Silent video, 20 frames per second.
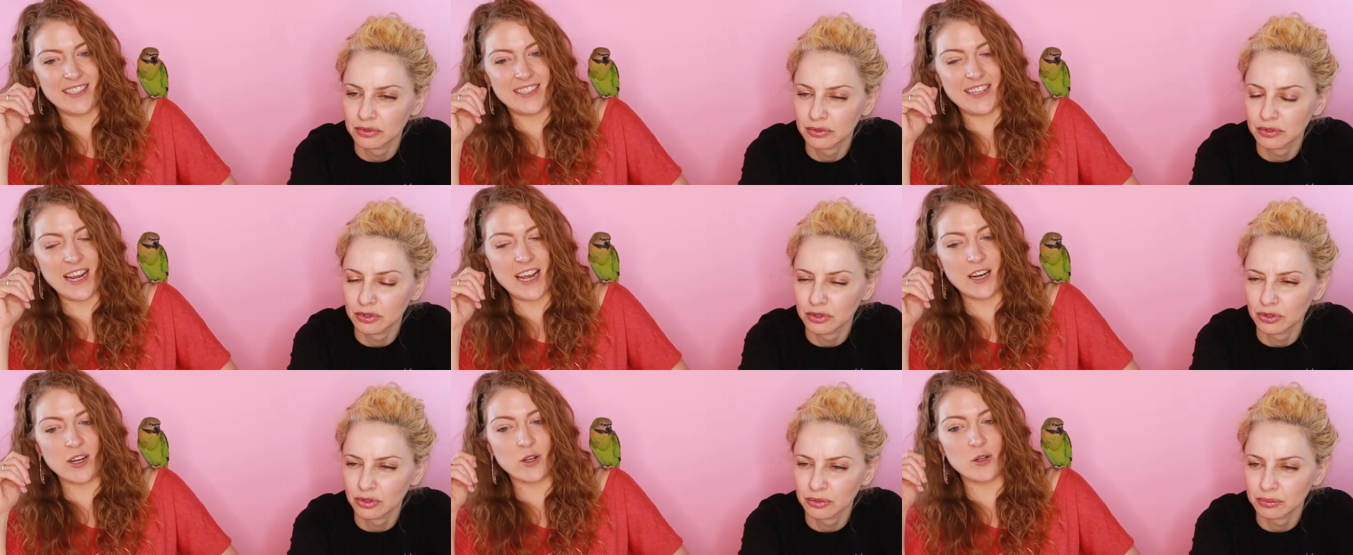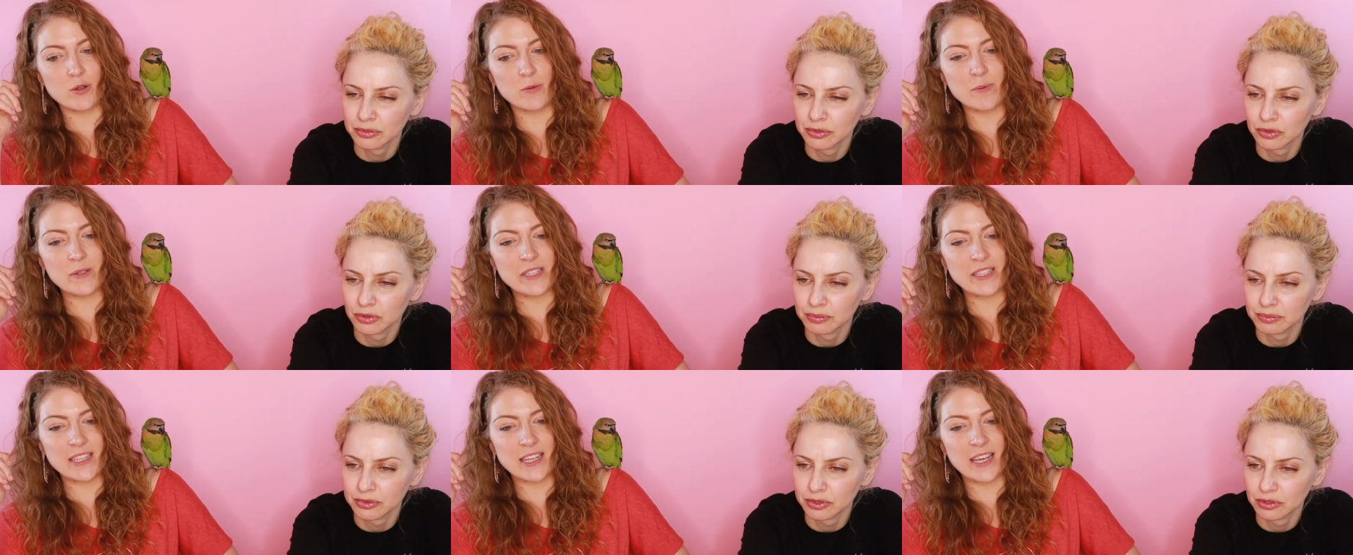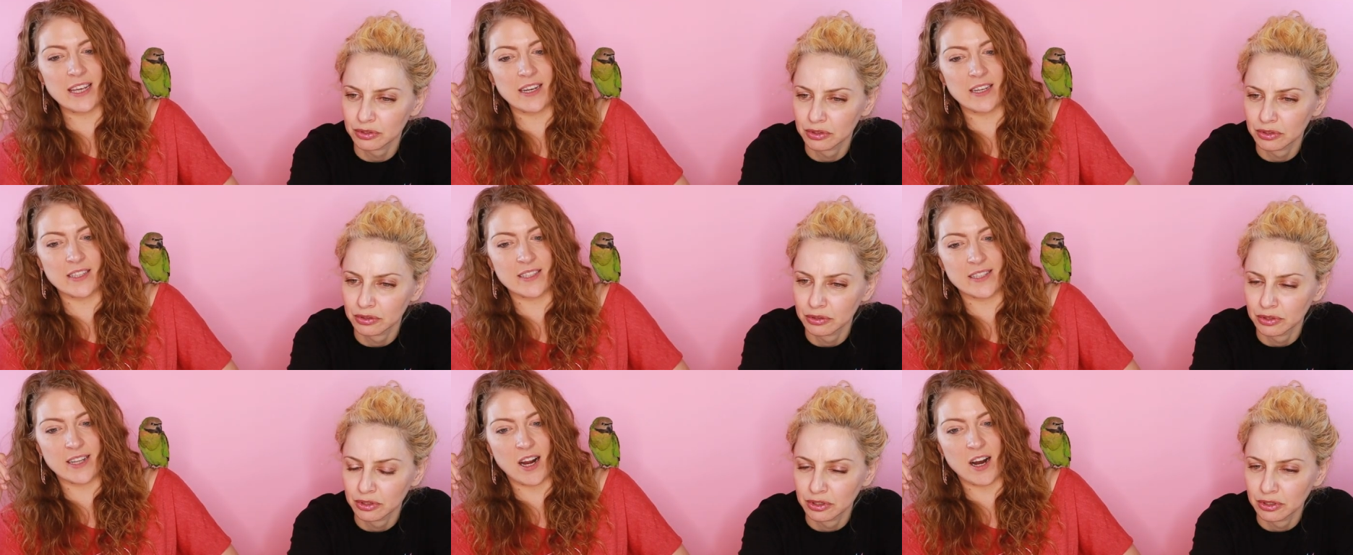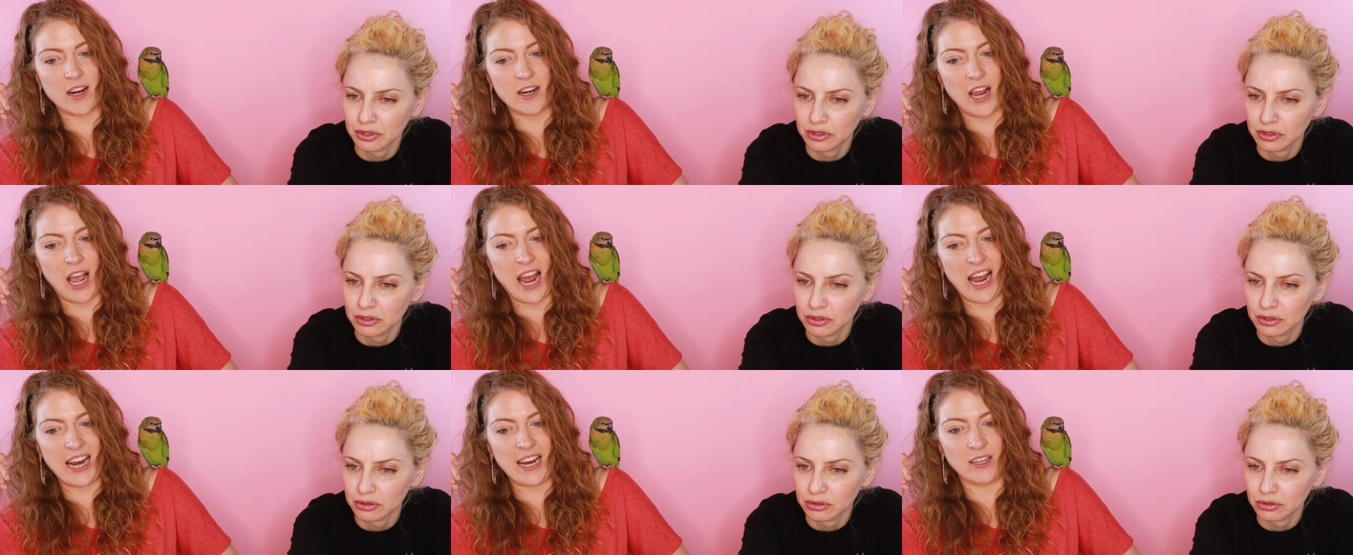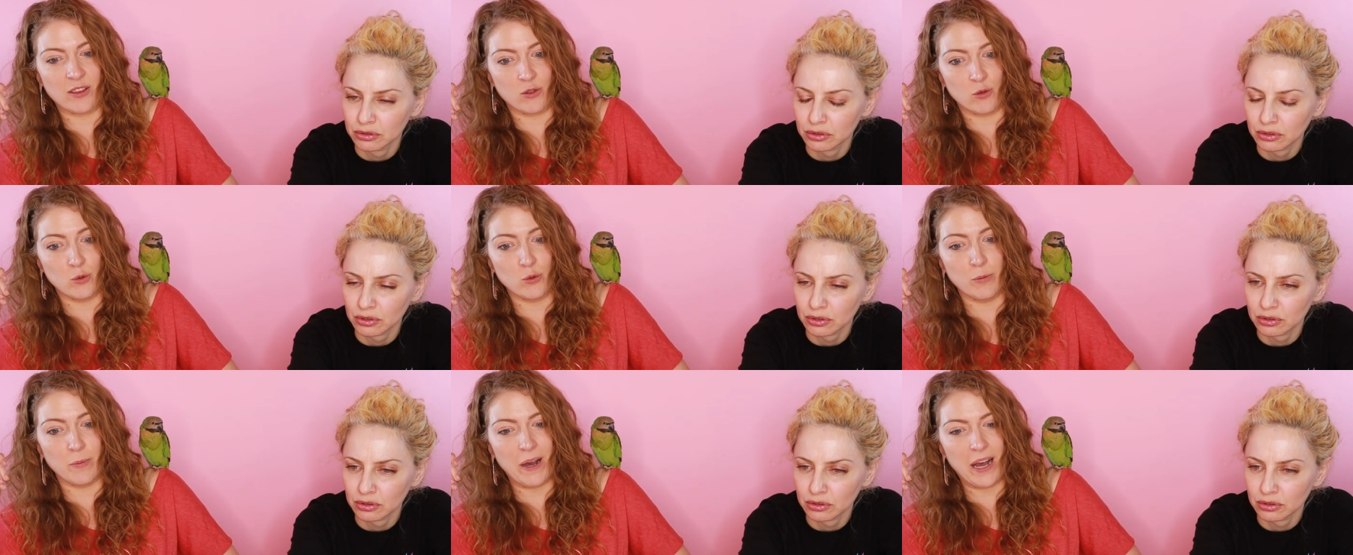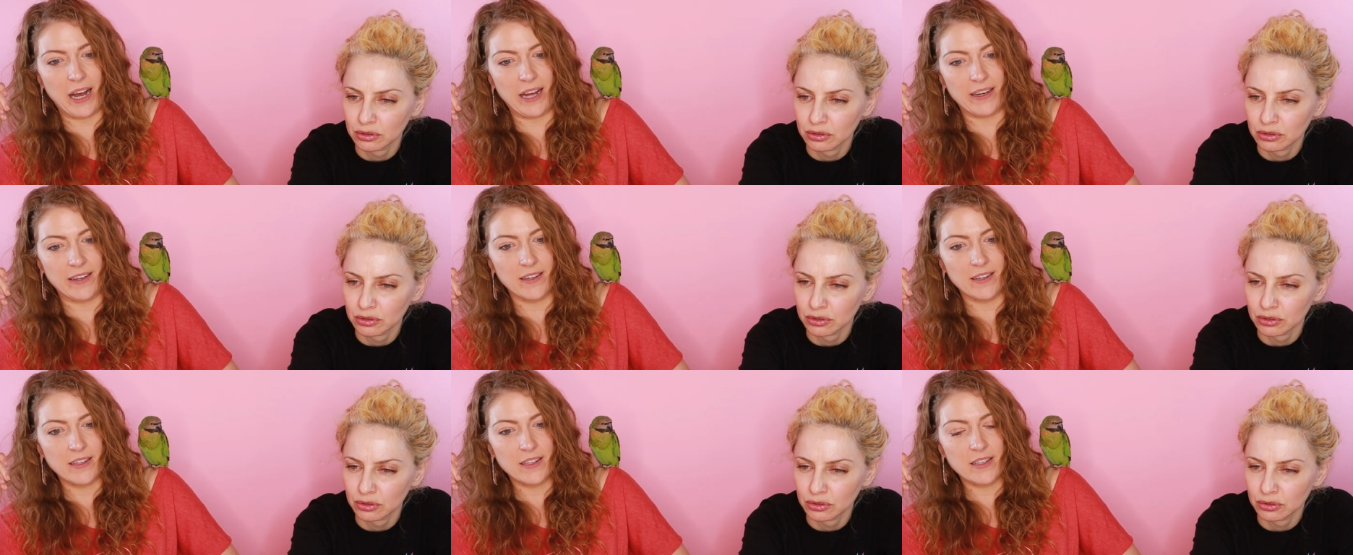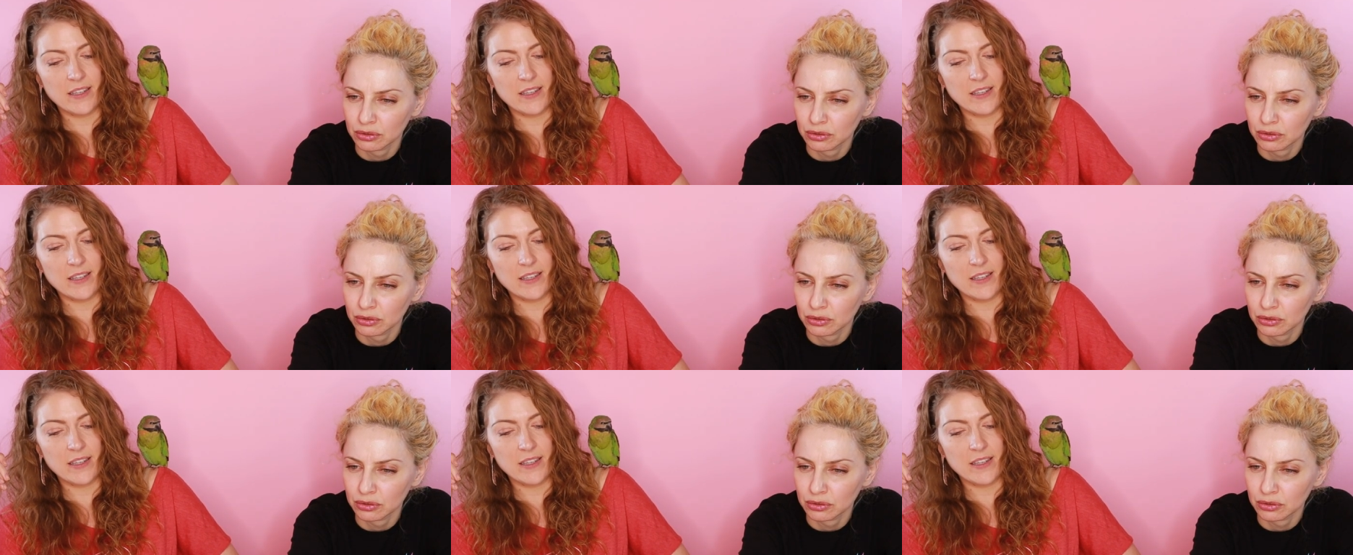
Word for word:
Speaker 1: Dan Gubis Kit Zarn I too bad.